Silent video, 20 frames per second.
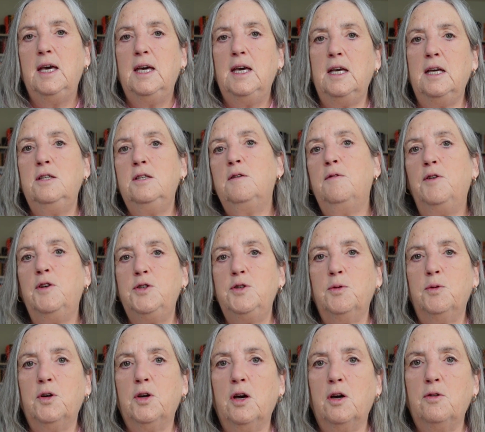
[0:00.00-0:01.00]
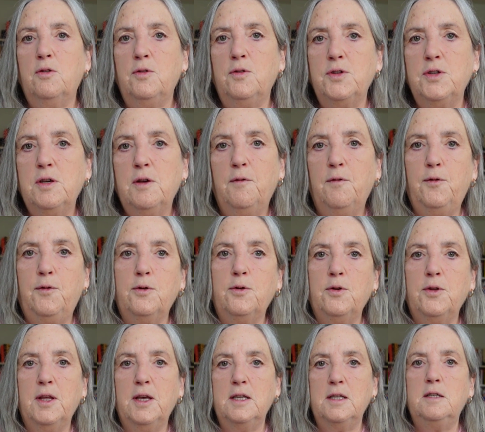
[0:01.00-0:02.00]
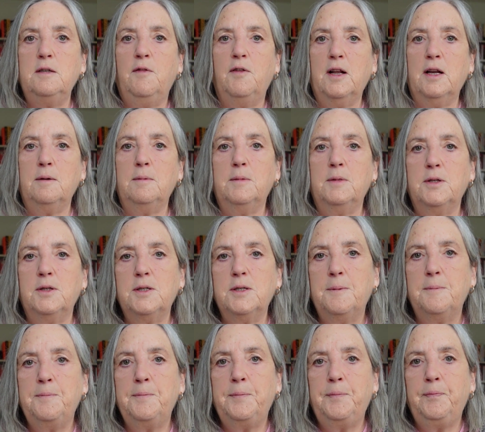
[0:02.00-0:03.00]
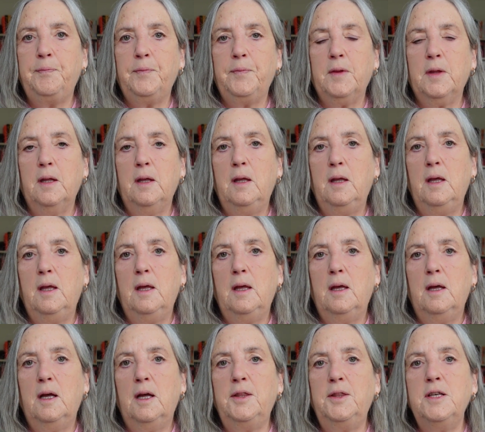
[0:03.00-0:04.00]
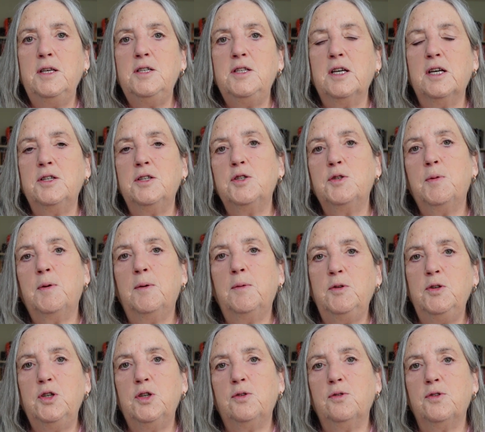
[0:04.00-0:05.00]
individual goals for their development. And these days as well, we should